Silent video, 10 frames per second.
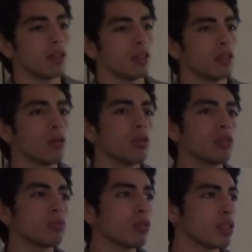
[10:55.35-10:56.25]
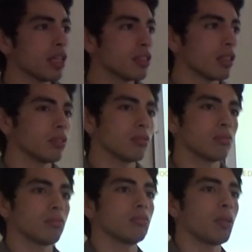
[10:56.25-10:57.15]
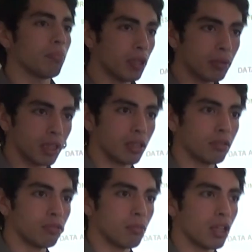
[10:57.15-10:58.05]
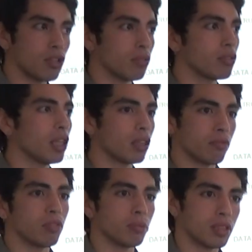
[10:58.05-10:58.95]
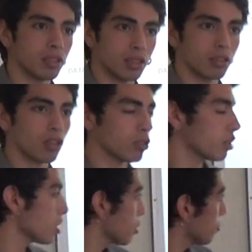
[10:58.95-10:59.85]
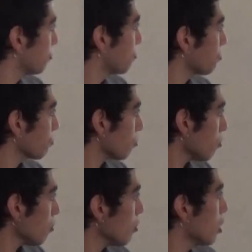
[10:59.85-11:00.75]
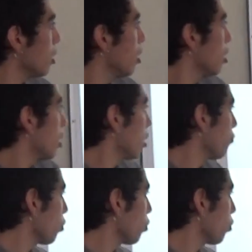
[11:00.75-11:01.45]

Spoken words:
are only raw data, empirical information taken from a certain context. And a